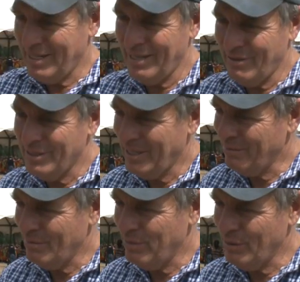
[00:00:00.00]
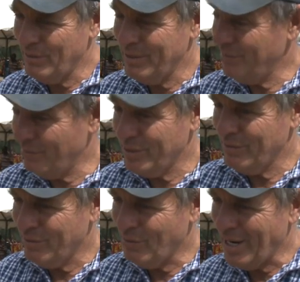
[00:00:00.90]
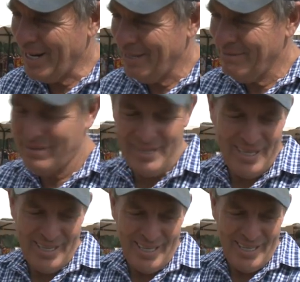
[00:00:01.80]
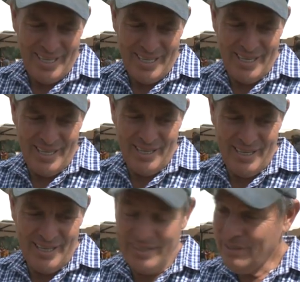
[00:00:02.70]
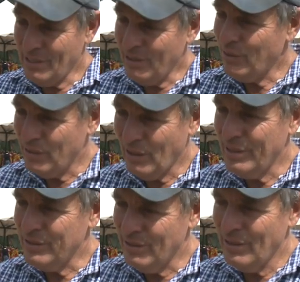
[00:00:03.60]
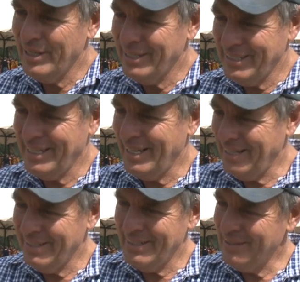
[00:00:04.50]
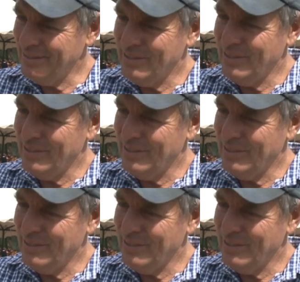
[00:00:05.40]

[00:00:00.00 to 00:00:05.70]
otherwise have employment if it wasn't for wildlife. Uh, and there's a lot of dollars rolling into Kenya thanks to